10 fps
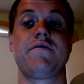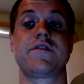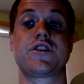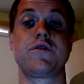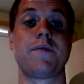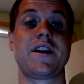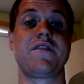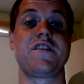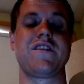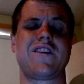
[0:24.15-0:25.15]
assume many of
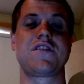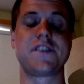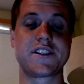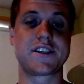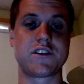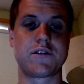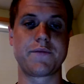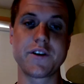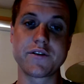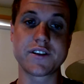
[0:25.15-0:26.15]
you have heard this term
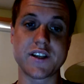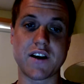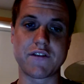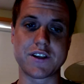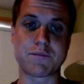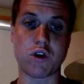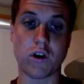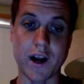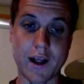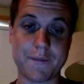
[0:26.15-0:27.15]
used over this
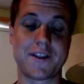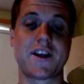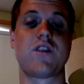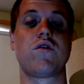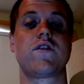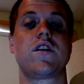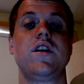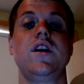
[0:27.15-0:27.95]
program and then over